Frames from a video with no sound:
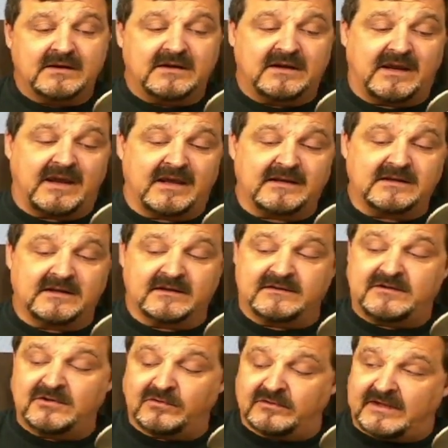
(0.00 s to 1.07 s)
And
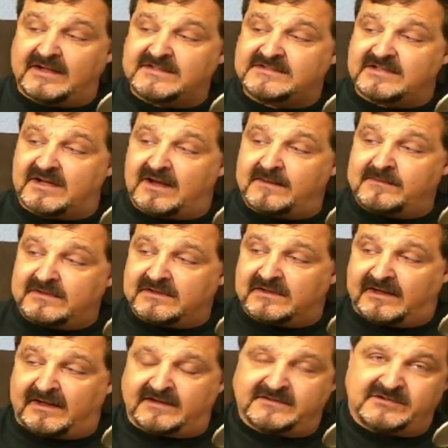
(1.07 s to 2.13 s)
until next time,
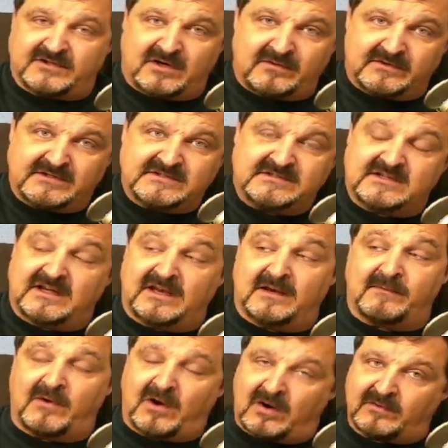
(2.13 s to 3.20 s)
as always, and
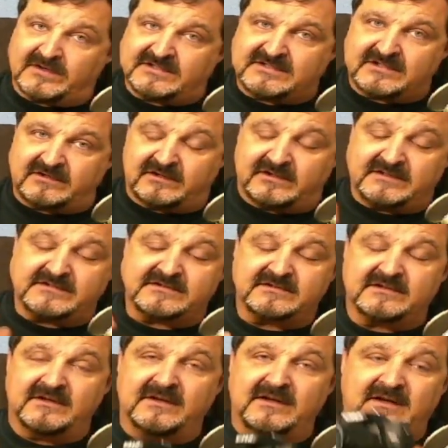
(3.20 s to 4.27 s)
I'm always telling you this,
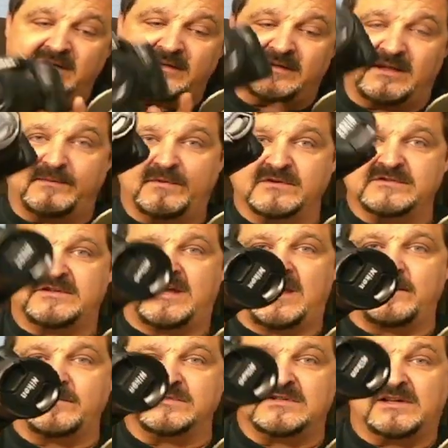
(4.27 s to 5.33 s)
keep those
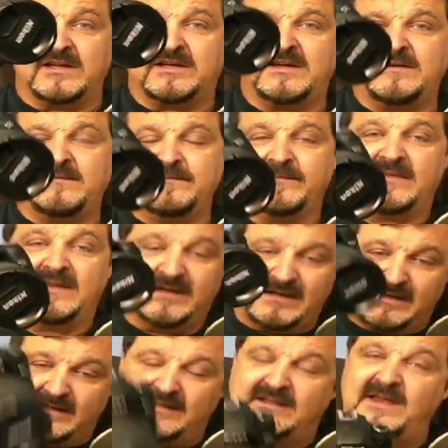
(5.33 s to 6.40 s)
cameras clicking,
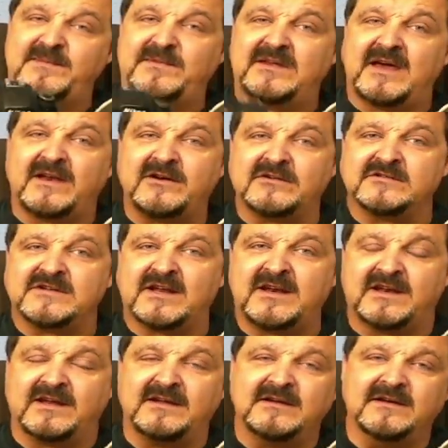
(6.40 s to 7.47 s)
keep the editors
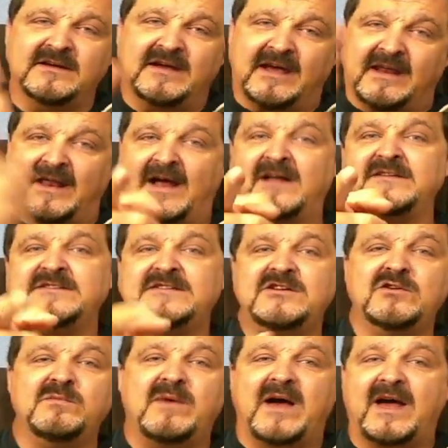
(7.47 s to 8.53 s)
editing, and I'll see
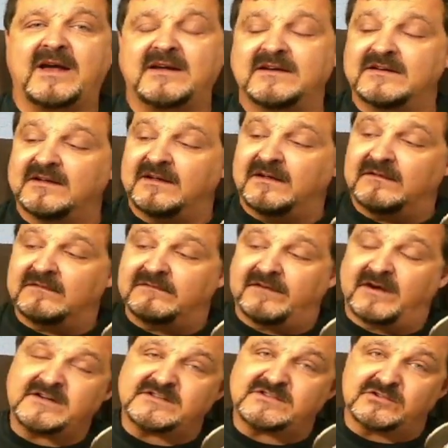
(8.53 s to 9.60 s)
you back
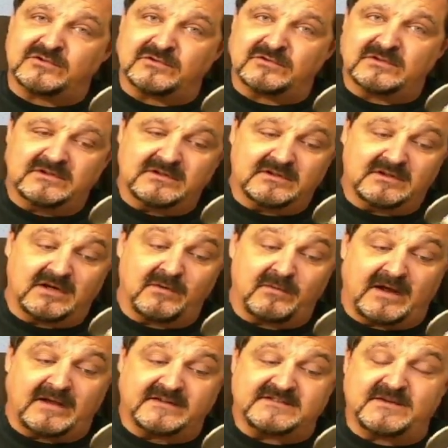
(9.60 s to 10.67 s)
very soon
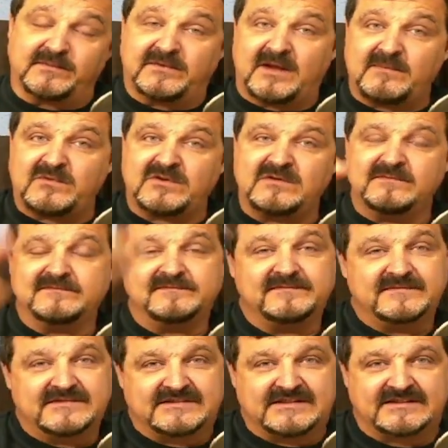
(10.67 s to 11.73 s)
around September
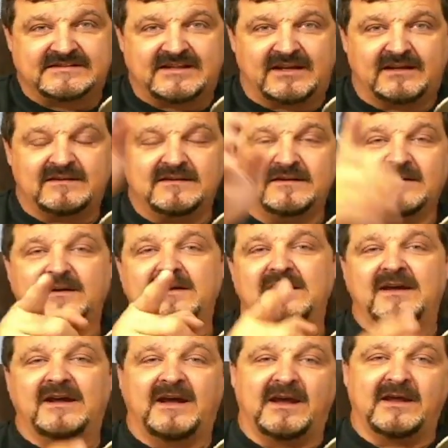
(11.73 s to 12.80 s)
16th
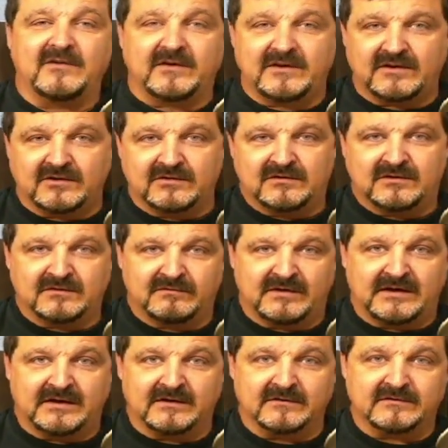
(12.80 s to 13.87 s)
and on the YouTube
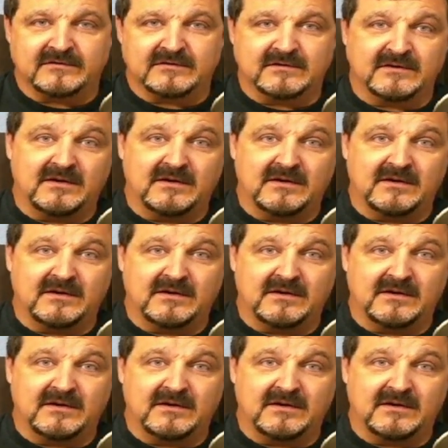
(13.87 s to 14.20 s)
videos.